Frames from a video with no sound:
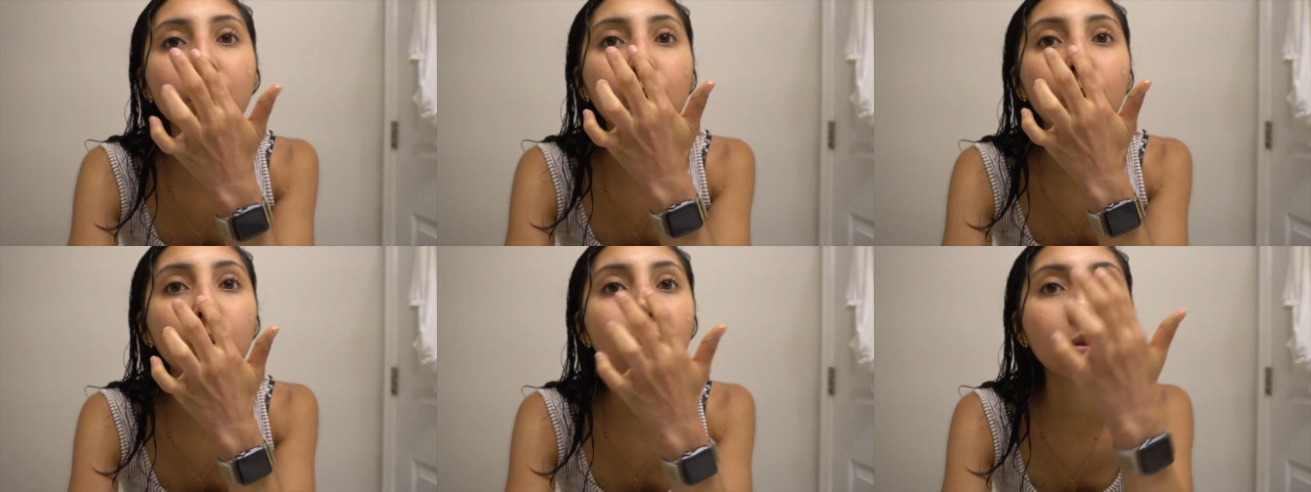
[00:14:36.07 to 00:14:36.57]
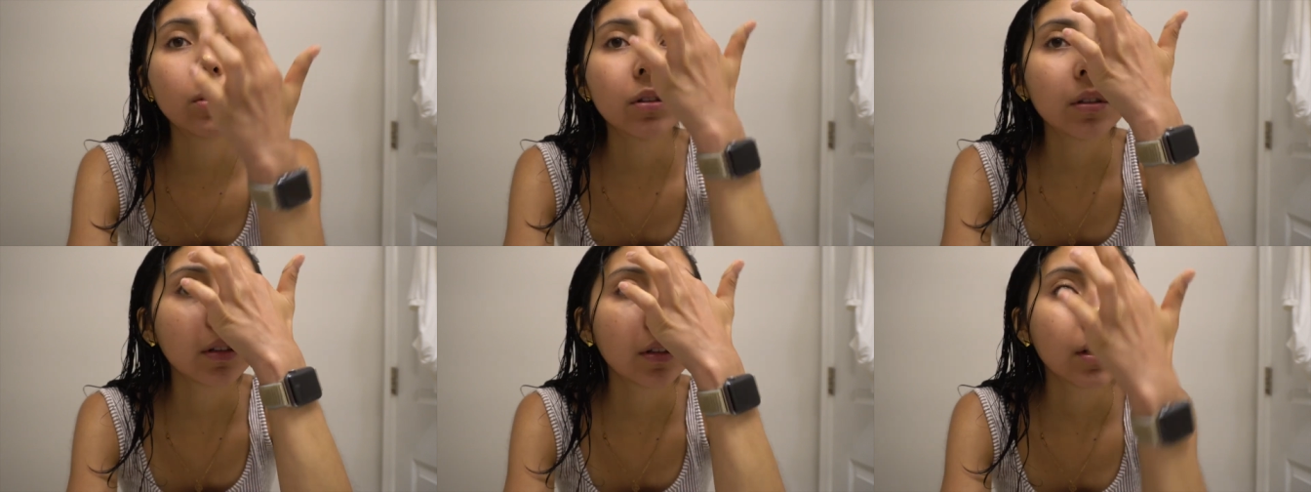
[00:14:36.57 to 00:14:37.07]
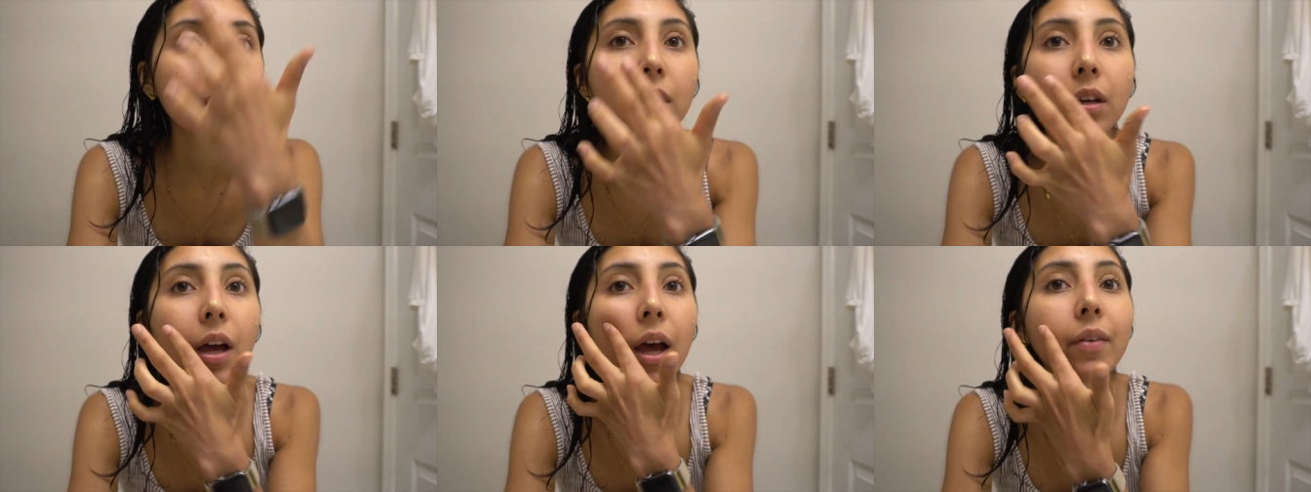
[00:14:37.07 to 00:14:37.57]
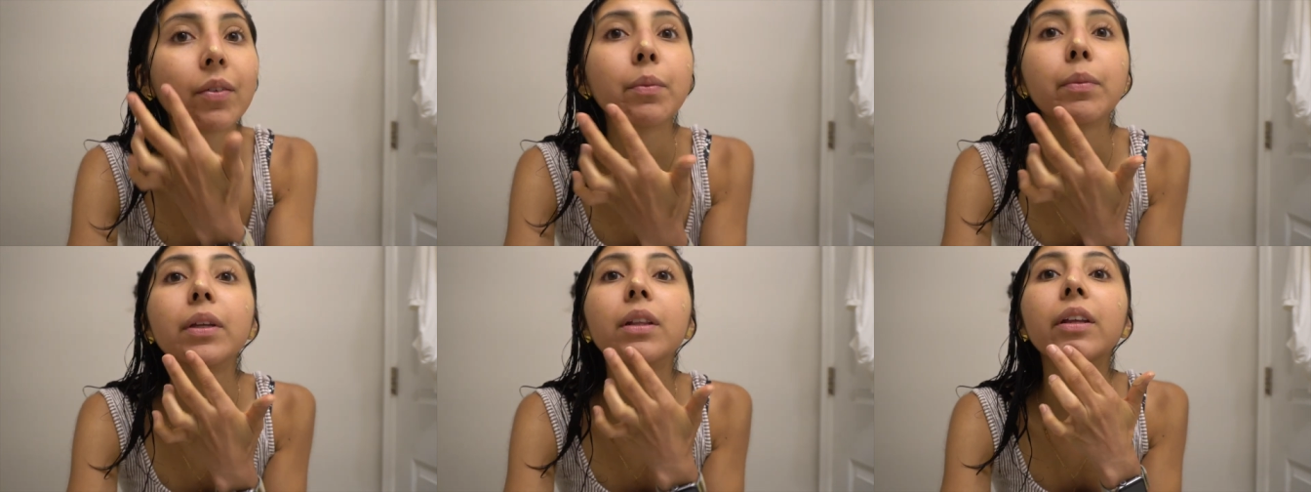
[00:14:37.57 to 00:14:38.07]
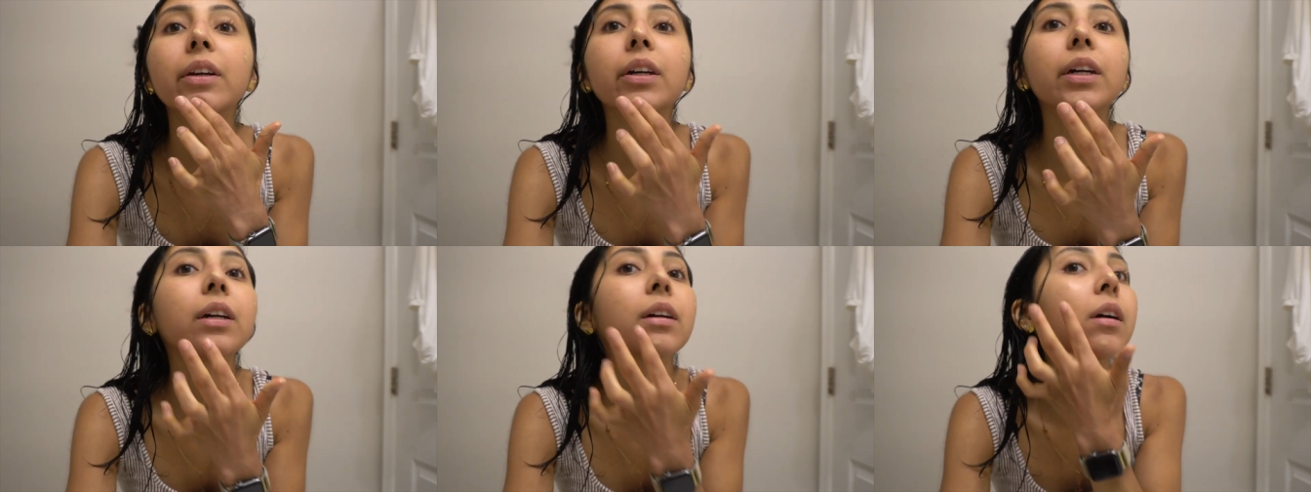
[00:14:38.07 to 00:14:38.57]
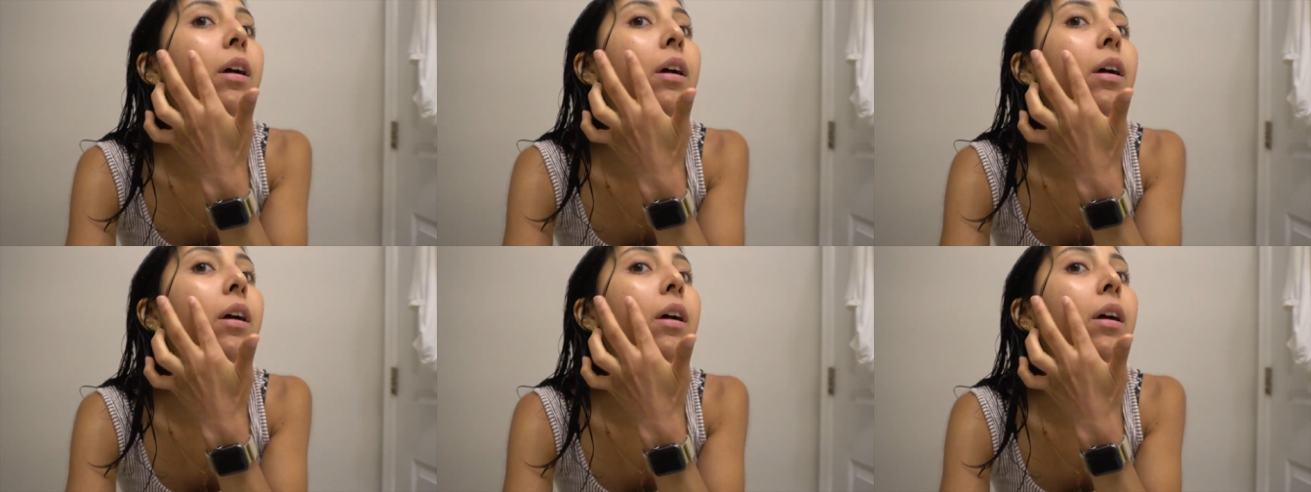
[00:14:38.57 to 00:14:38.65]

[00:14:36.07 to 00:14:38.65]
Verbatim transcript: cool. Haven't been there.